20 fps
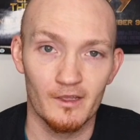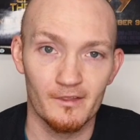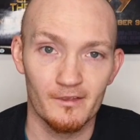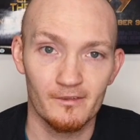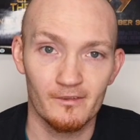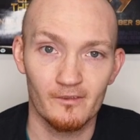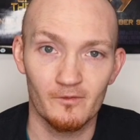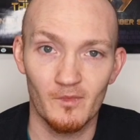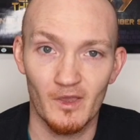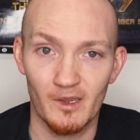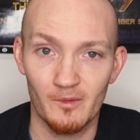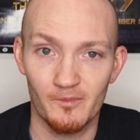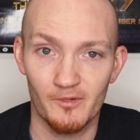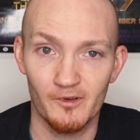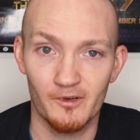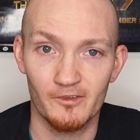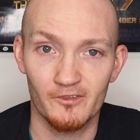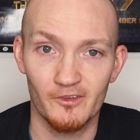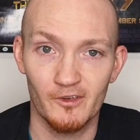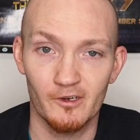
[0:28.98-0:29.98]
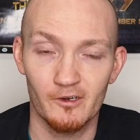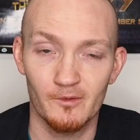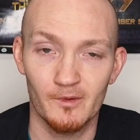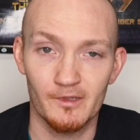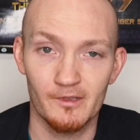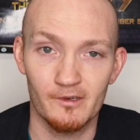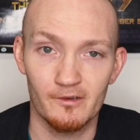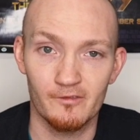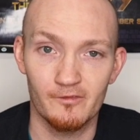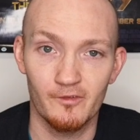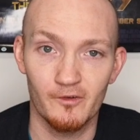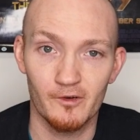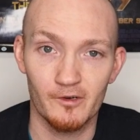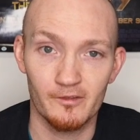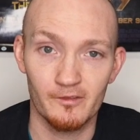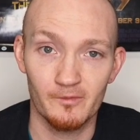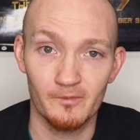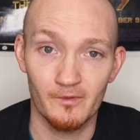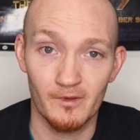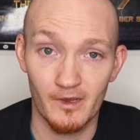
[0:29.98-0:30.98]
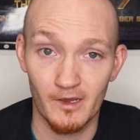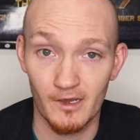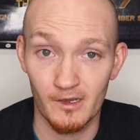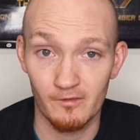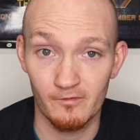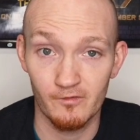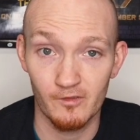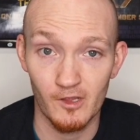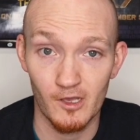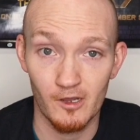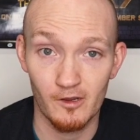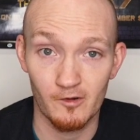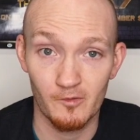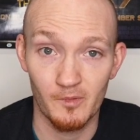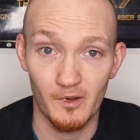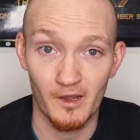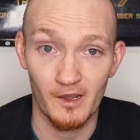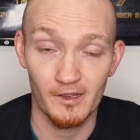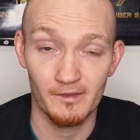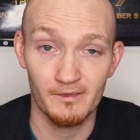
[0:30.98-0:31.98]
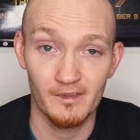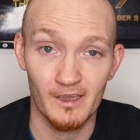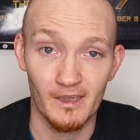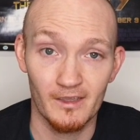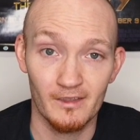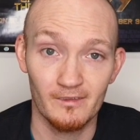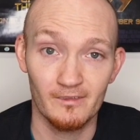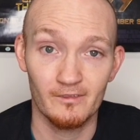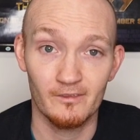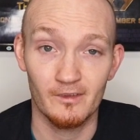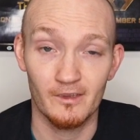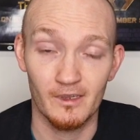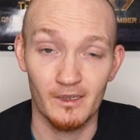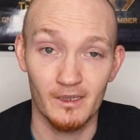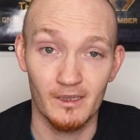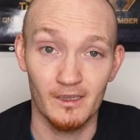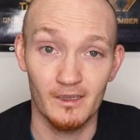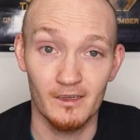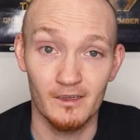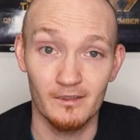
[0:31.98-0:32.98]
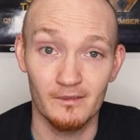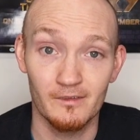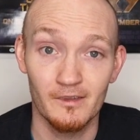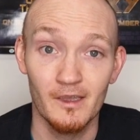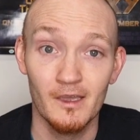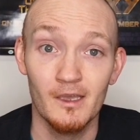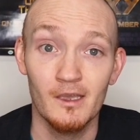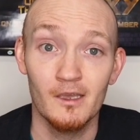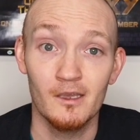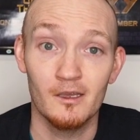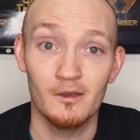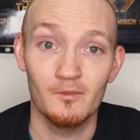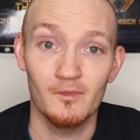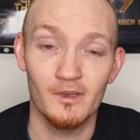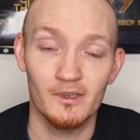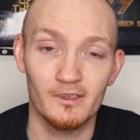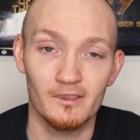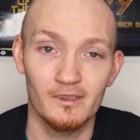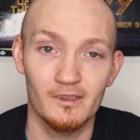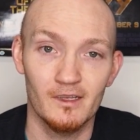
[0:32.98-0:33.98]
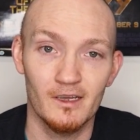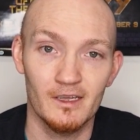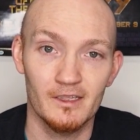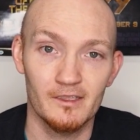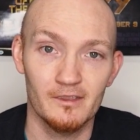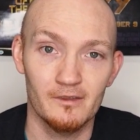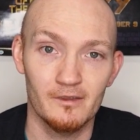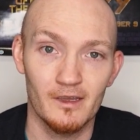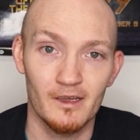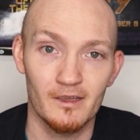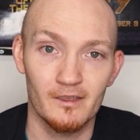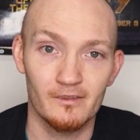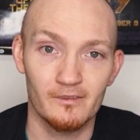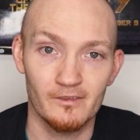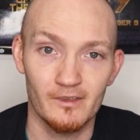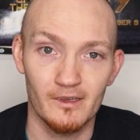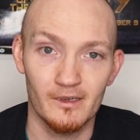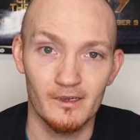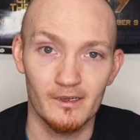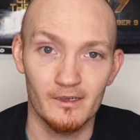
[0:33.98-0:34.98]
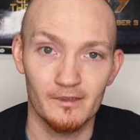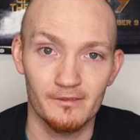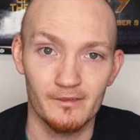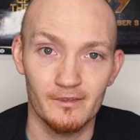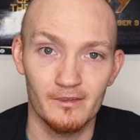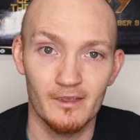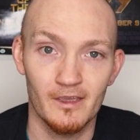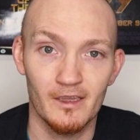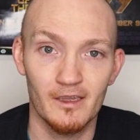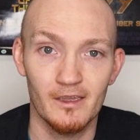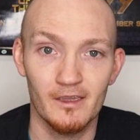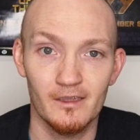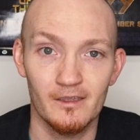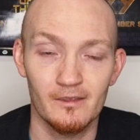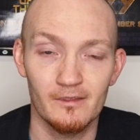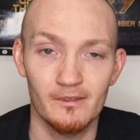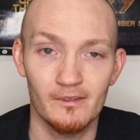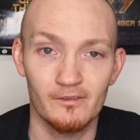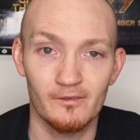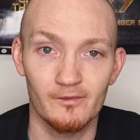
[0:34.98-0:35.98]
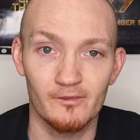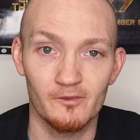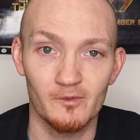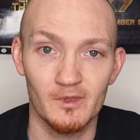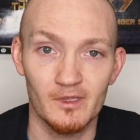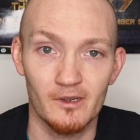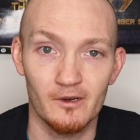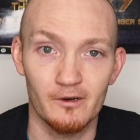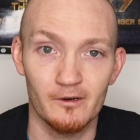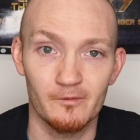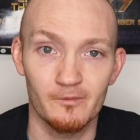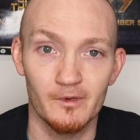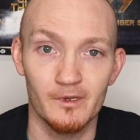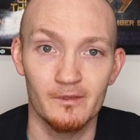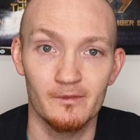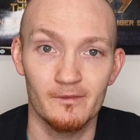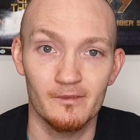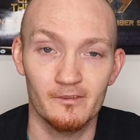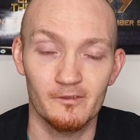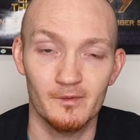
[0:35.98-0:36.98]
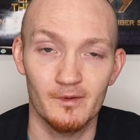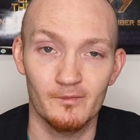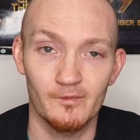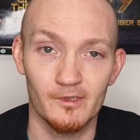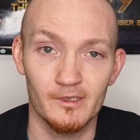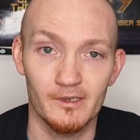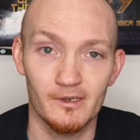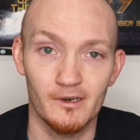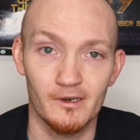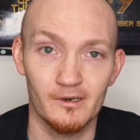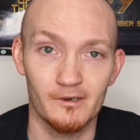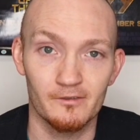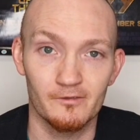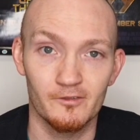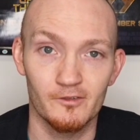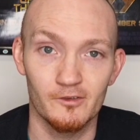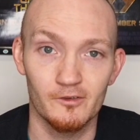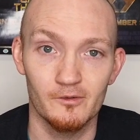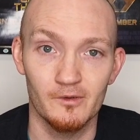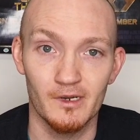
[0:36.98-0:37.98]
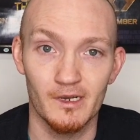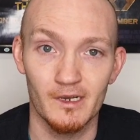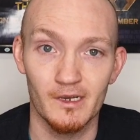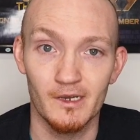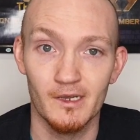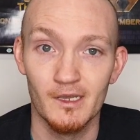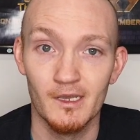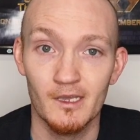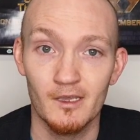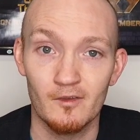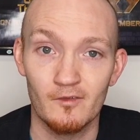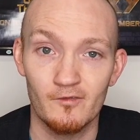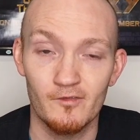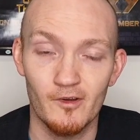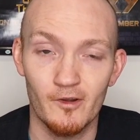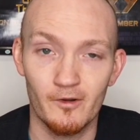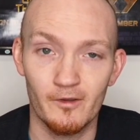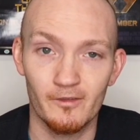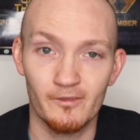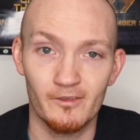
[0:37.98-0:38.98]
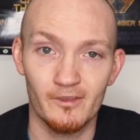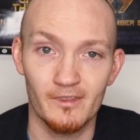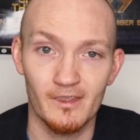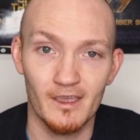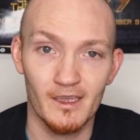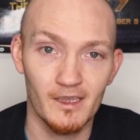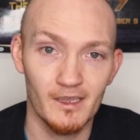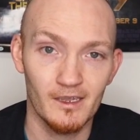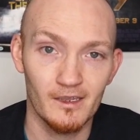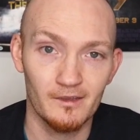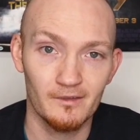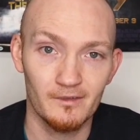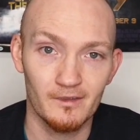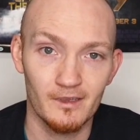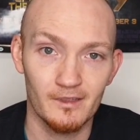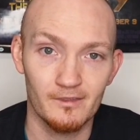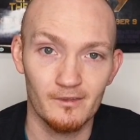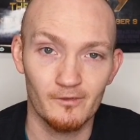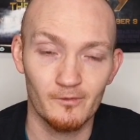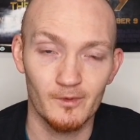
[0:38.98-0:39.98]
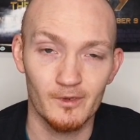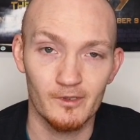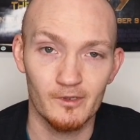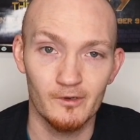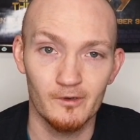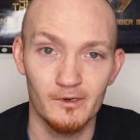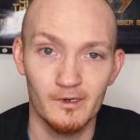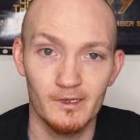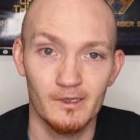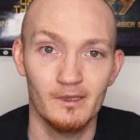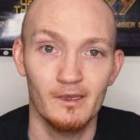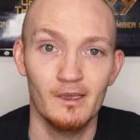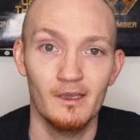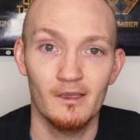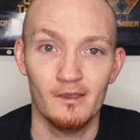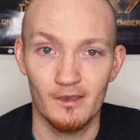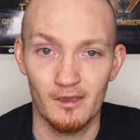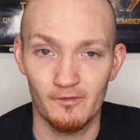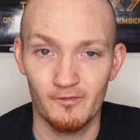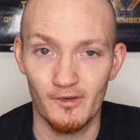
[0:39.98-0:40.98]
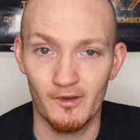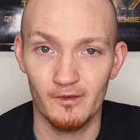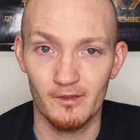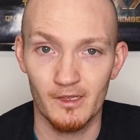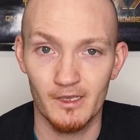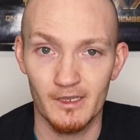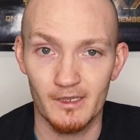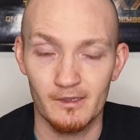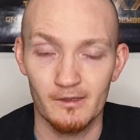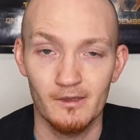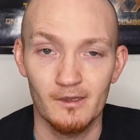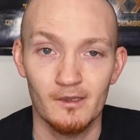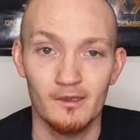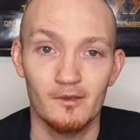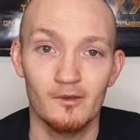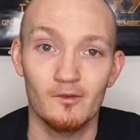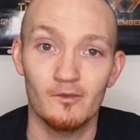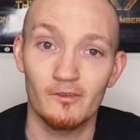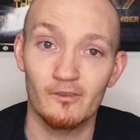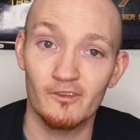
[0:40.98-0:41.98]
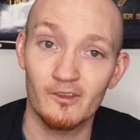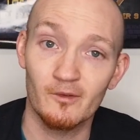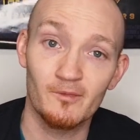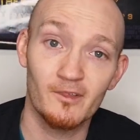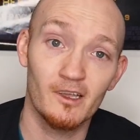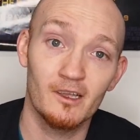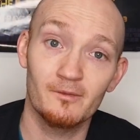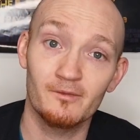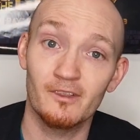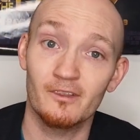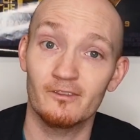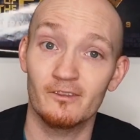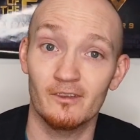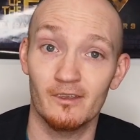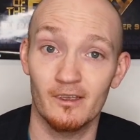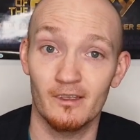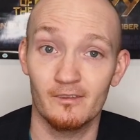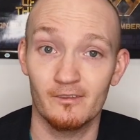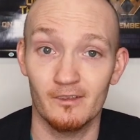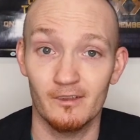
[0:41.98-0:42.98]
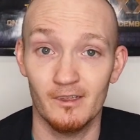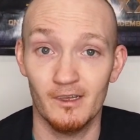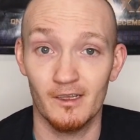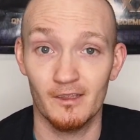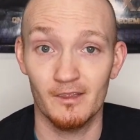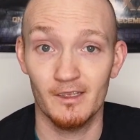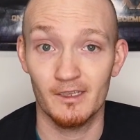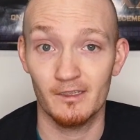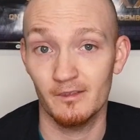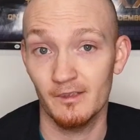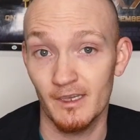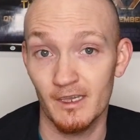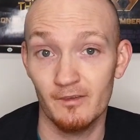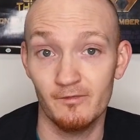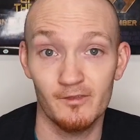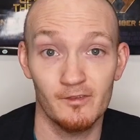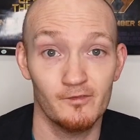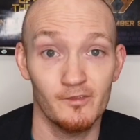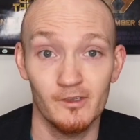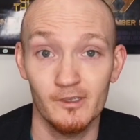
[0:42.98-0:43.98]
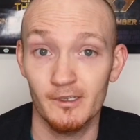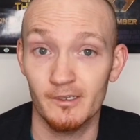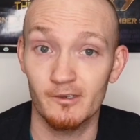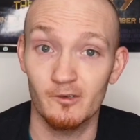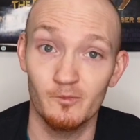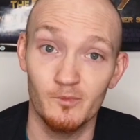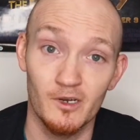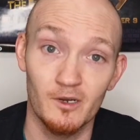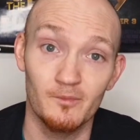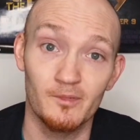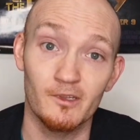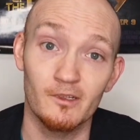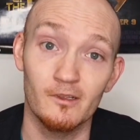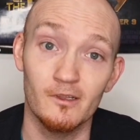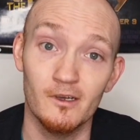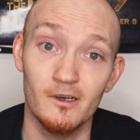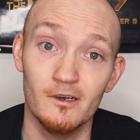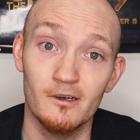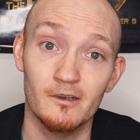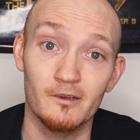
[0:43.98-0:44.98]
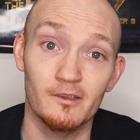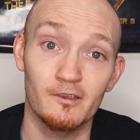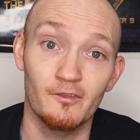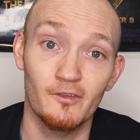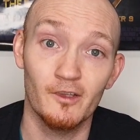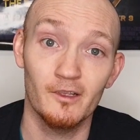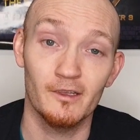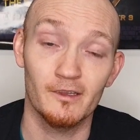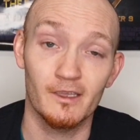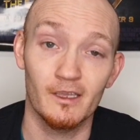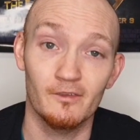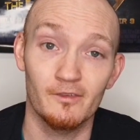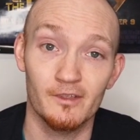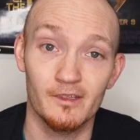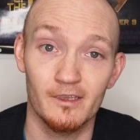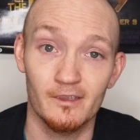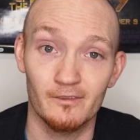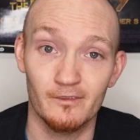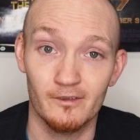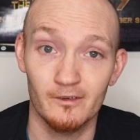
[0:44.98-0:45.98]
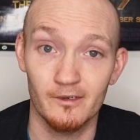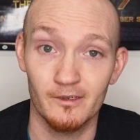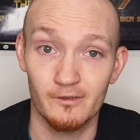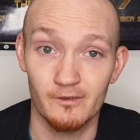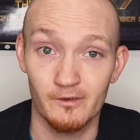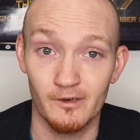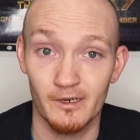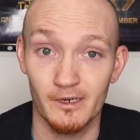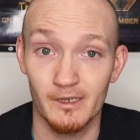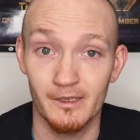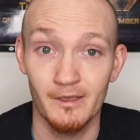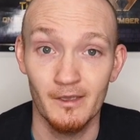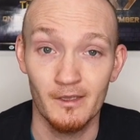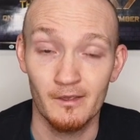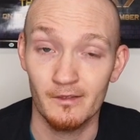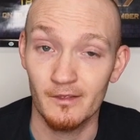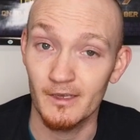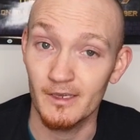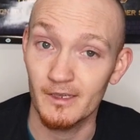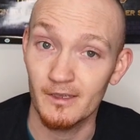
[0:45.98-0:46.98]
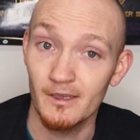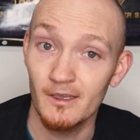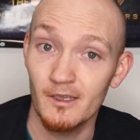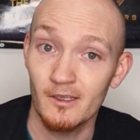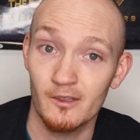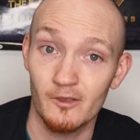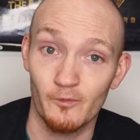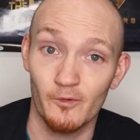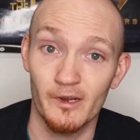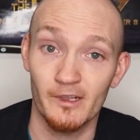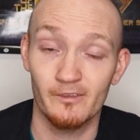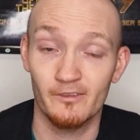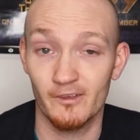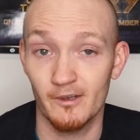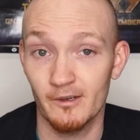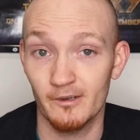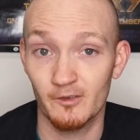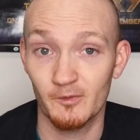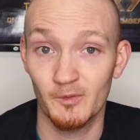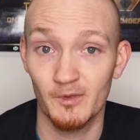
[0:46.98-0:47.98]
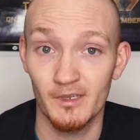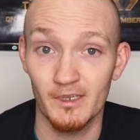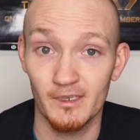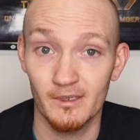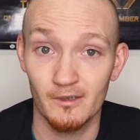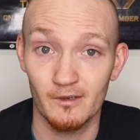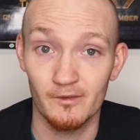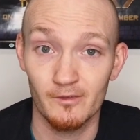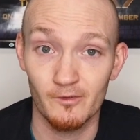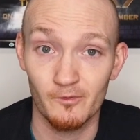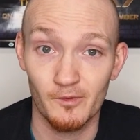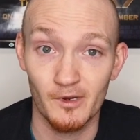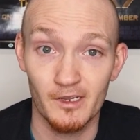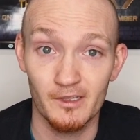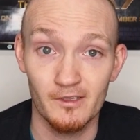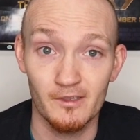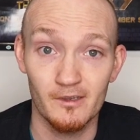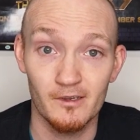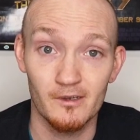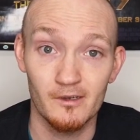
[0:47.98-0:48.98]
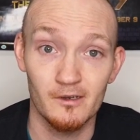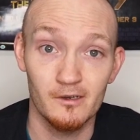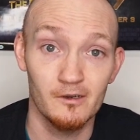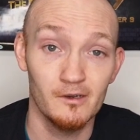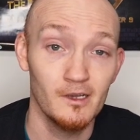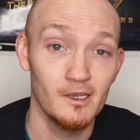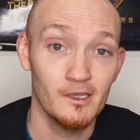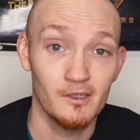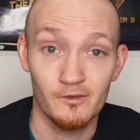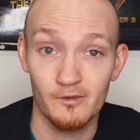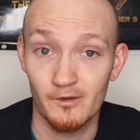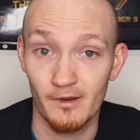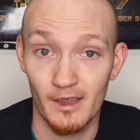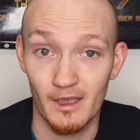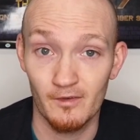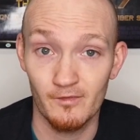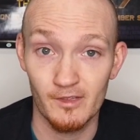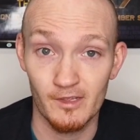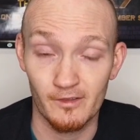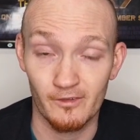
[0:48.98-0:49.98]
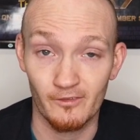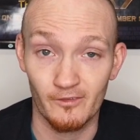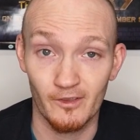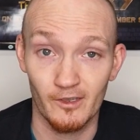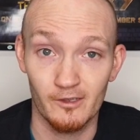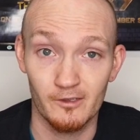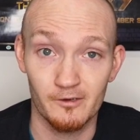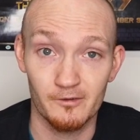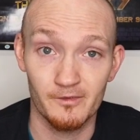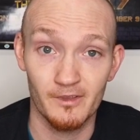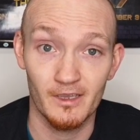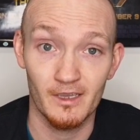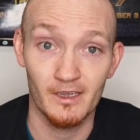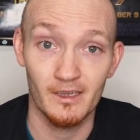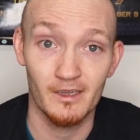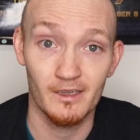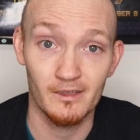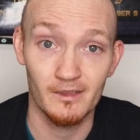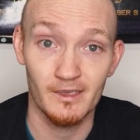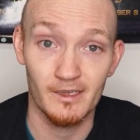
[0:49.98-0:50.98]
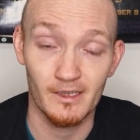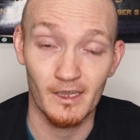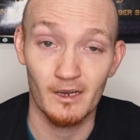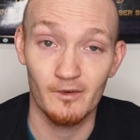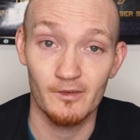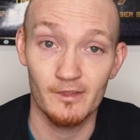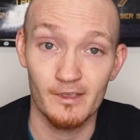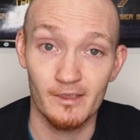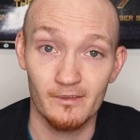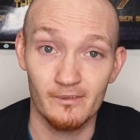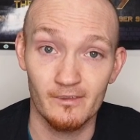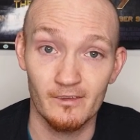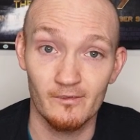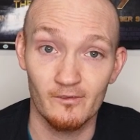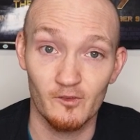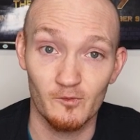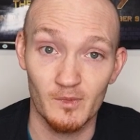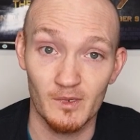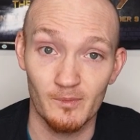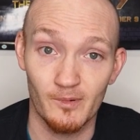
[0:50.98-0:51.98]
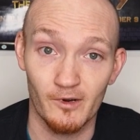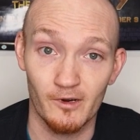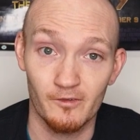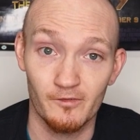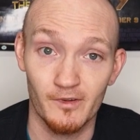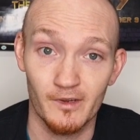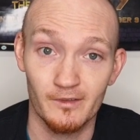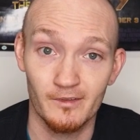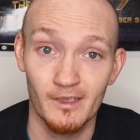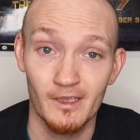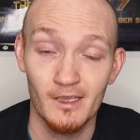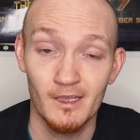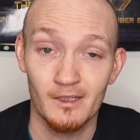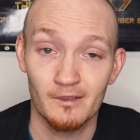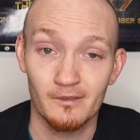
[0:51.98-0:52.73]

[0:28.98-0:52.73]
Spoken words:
this is Matt Brooks here with our fourth vlog podcast, and I'm not gonna lie to you guys, today this one's been a hard one. It's been really hard to focus today to get this one going. I felt like sometimes it's a lot like life. You feel like you're bumping along, you feel like everything's going great, like the right song's playing on the radio, you're having a stellar day, like everything seems to be perfect.